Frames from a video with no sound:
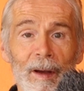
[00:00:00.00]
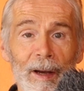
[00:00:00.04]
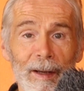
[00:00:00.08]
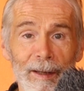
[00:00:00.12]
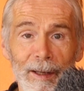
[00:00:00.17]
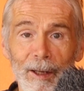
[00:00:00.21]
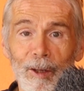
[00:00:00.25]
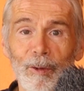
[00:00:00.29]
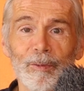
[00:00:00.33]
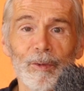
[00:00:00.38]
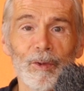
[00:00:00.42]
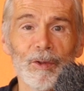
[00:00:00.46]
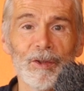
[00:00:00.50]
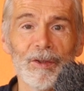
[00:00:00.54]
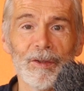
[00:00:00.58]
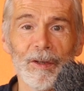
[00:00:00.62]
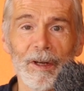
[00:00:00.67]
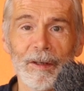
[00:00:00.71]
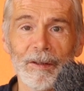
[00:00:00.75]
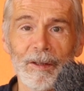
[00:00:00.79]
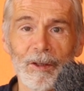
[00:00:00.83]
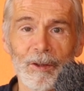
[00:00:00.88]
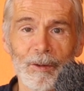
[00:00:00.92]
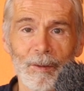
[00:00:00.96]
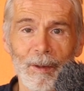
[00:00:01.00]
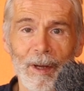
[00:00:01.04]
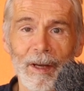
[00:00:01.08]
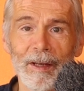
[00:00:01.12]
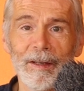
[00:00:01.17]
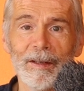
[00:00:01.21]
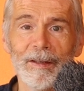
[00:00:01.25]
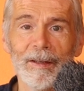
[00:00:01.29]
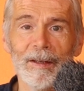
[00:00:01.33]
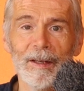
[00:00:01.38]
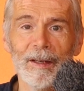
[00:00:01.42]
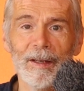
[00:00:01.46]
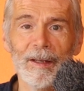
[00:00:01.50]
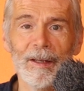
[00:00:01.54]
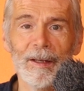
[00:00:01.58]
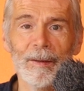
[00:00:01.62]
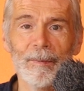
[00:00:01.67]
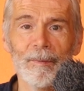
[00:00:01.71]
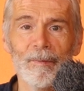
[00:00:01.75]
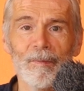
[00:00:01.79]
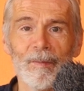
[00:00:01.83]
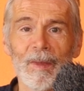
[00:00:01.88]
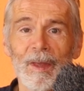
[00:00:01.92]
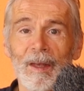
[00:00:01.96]
Ideal for starters, right?
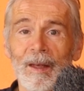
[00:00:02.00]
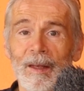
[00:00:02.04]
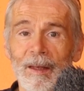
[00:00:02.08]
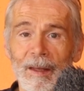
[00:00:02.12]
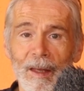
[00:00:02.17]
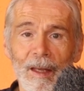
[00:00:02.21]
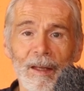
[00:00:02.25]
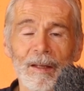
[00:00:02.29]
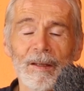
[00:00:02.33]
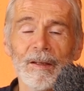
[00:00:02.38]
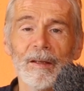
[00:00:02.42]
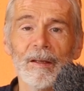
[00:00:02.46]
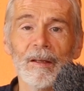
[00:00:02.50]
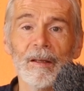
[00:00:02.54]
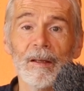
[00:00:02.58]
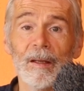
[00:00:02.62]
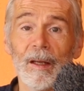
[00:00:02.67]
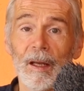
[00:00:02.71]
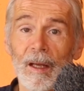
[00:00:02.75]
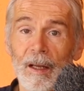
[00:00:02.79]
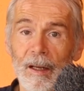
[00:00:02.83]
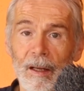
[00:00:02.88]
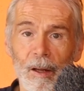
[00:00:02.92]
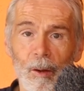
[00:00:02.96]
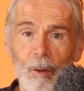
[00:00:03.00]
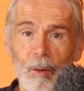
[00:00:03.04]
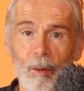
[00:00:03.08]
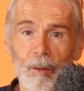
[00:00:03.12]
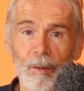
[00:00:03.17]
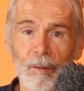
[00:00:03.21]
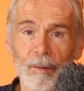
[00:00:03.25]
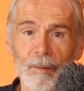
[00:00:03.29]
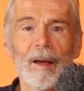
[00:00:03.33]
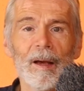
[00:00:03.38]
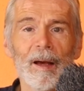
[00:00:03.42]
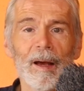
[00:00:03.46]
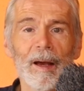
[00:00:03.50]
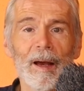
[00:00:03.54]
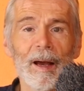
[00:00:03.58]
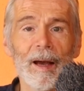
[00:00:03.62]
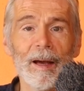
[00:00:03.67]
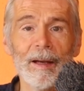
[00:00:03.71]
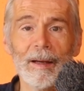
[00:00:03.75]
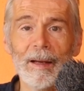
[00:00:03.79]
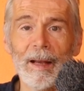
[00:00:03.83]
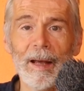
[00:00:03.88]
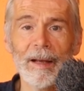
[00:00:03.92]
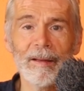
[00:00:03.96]
Yes and no.
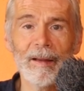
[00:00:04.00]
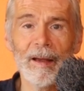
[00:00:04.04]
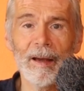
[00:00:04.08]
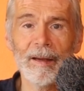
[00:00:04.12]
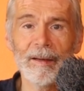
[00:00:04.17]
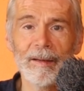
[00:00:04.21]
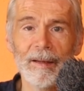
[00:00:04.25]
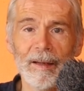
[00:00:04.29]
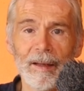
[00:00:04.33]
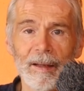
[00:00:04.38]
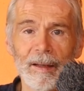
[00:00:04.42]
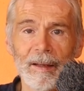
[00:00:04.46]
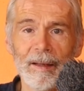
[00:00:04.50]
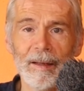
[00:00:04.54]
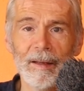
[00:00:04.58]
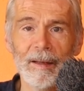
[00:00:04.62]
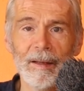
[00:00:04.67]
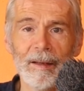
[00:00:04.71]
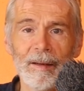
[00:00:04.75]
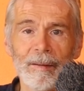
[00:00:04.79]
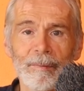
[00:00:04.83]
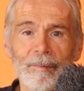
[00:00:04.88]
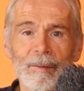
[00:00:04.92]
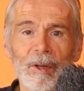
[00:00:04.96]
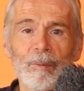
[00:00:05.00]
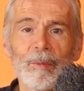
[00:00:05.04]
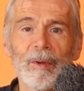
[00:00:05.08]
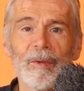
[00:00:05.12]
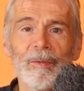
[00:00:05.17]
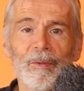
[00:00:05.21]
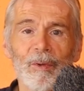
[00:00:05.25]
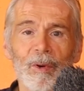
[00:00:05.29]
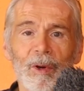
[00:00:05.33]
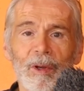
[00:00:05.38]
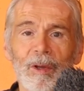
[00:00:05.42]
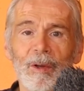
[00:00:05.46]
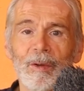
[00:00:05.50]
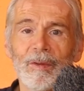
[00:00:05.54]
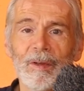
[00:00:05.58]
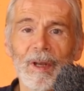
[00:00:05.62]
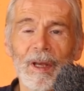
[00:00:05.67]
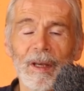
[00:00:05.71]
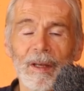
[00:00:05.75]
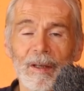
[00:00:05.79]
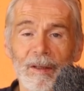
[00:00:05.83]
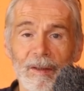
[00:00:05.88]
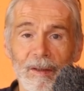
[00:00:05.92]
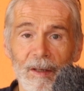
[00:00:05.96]
I like the idea. But before you
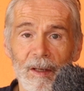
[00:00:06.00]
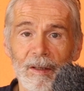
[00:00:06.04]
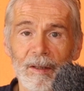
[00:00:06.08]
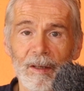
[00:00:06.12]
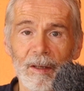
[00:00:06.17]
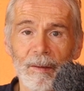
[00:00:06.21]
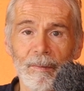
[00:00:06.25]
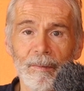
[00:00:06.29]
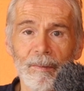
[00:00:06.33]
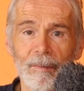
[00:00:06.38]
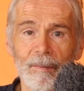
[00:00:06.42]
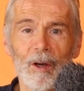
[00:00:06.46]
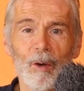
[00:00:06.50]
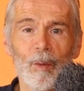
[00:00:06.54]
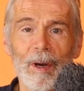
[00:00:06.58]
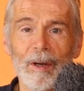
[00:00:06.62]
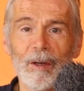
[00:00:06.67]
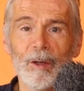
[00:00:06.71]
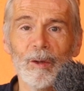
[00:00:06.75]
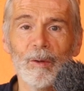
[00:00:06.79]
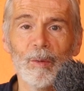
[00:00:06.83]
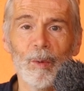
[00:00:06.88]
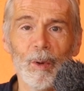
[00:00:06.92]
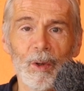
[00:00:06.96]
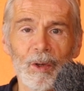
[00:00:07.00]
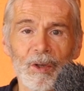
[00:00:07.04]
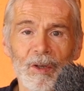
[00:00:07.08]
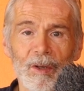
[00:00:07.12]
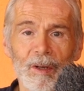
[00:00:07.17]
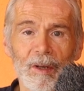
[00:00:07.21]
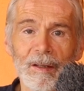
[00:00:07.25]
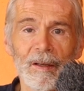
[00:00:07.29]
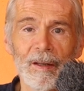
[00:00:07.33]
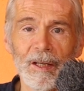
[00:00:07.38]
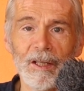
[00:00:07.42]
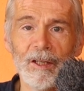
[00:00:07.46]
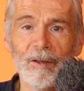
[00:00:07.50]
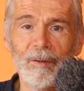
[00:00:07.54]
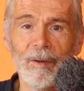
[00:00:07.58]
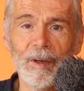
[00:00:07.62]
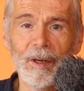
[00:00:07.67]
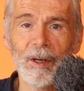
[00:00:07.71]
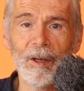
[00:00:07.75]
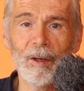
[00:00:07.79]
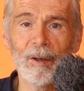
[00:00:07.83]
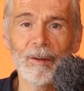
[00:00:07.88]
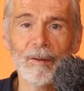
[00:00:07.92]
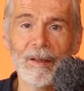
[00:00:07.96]
take a system, why not watch this
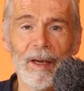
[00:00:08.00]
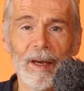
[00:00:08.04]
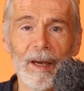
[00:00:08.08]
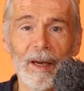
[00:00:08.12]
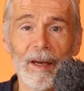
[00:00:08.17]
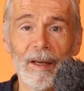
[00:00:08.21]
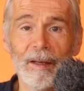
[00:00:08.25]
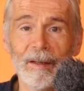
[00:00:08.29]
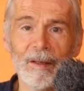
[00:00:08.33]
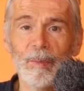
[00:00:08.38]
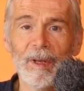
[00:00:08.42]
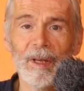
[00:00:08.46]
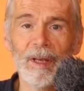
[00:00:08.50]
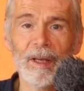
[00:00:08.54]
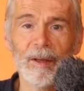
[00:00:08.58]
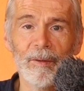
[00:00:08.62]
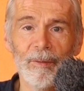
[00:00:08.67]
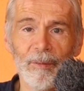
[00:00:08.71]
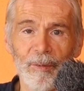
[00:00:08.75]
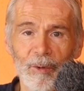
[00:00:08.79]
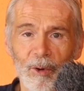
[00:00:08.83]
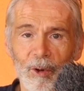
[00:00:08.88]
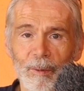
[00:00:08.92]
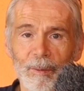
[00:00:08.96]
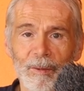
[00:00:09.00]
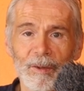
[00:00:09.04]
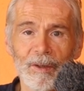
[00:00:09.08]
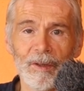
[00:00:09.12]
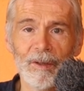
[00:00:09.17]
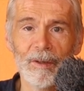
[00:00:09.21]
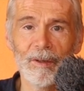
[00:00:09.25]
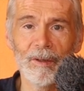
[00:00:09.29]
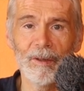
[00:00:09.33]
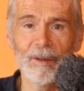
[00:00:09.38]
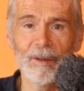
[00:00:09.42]
video and be informed.